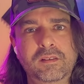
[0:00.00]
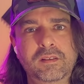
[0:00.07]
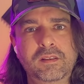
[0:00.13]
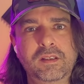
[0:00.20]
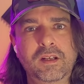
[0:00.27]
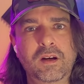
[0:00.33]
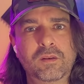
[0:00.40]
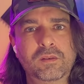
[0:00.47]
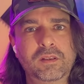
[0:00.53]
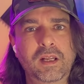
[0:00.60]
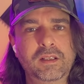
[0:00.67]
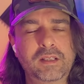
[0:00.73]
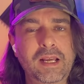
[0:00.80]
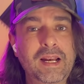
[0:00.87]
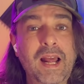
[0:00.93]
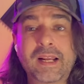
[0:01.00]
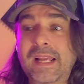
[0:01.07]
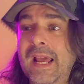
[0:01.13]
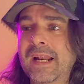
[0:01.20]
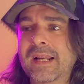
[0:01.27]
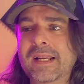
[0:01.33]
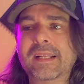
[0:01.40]
You know, and I
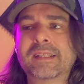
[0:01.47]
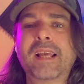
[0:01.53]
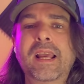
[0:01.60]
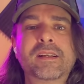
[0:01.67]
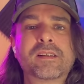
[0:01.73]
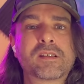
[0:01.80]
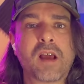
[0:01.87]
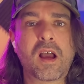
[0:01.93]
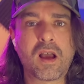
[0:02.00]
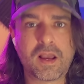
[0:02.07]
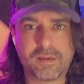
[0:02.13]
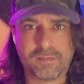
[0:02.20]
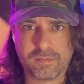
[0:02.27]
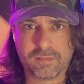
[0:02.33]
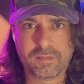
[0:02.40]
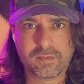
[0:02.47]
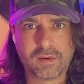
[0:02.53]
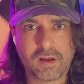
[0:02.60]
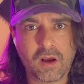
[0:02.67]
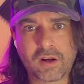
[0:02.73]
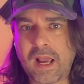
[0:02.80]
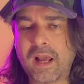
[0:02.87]
get it. It takes time.
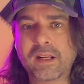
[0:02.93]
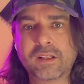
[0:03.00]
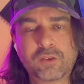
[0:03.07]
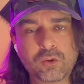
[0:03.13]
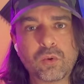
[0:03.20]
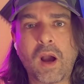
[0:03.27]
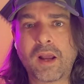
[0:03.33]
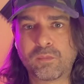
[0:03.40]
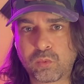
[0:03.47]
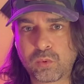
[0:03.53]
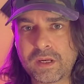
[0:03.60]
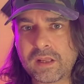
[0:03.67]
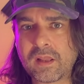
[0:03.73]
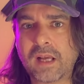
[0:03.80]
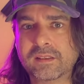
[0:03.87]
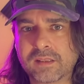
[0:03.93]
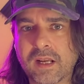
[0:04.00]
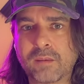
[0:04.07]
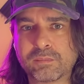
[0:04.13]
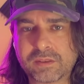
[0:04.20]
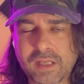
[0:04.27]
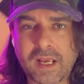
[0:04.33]
Okay. I realize that.
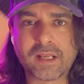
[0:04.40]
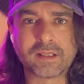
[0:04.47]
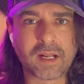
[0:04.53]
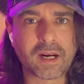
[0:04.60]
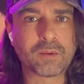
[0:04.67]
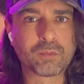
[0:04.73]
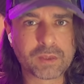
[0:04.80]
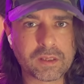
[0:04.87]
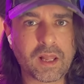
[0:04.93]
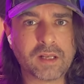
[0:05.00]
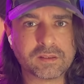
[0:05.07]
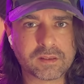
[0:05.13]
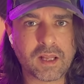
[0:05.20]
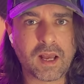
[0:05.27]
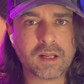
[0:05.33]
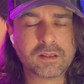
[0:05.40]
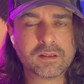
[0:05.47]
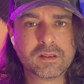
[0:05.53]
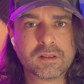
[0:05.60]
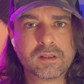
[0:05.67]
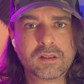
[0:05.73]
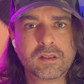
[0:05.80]
I'm saying that I realize that.
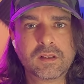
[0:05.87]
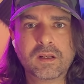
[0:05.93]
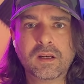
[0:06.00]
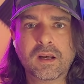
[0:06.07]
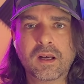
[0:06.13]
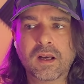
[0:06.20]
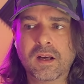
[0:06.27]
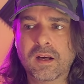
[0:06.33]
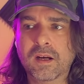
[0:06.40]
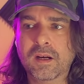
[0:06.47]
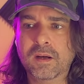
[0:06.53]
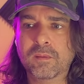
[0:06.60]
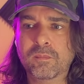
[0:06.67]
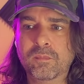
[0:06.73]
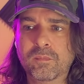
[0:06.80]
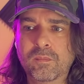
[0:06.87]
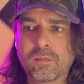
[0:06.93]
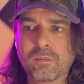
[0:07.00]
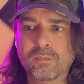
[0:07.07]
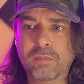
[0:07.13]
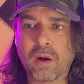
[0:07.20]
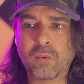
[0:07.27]

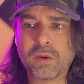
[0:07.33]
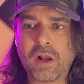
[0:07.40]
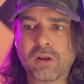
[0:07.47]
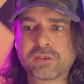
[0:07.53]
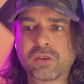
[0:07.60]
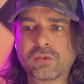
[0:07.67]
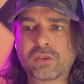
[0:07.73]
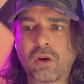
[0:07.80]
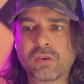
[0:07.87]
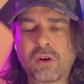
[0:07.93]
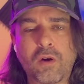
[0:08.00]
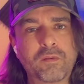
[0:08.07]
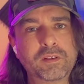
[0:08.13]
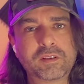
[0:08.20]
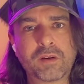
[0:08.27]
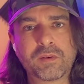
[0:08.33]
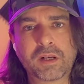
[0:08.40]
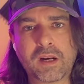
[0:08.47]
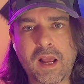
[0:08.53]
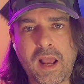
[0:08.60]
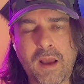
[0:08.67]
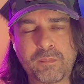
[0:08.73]
But we also don't know if it's ever going
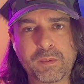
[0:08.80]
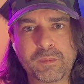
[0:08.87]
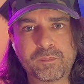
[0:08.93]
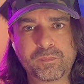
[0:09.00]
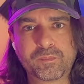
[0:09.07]
to happen.